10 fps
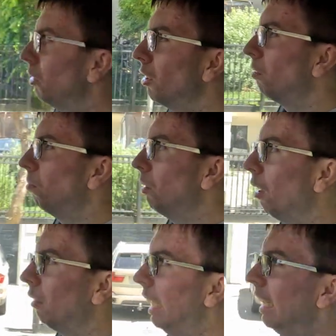Just
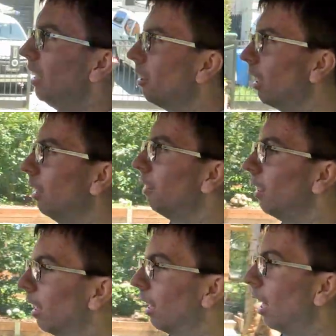easy drive.
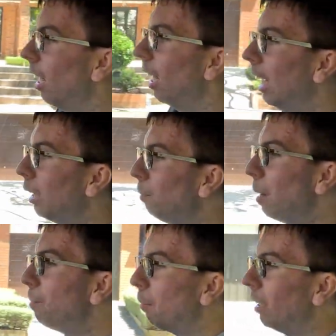It's a
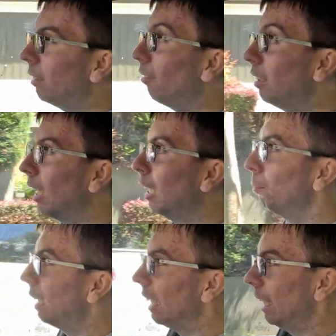BMW, so it's gonna
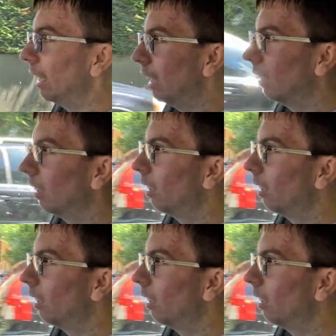be easy.